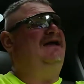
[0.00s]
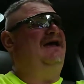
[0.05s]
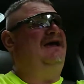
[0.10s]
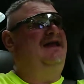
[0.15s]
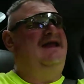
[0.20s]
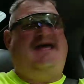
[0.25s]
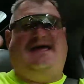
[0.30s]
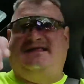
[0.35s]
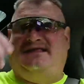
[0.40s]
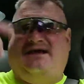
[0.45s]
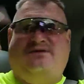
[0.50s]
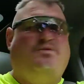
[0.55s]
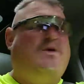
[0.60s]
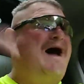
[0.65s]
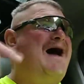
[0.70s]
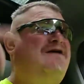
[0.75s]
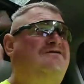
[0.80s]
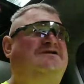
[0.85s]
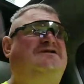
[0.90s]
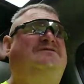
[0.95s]
and they
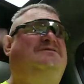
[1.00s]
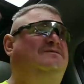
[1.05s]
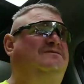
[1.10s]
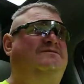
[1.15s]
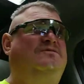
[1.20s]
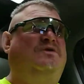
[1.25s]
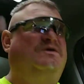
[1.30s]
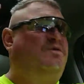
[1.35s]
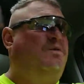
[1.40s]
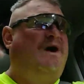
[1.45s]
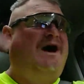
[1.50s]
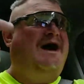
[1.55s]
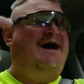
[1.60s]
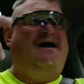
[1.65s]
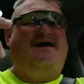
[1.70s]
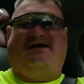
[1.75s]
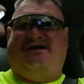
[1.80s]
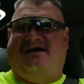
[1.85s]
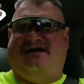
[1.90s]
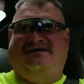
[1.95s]
wound them with
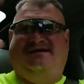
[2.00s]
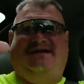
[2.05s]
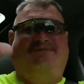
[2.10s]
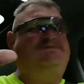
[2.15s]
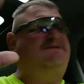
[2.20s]
wire and dipped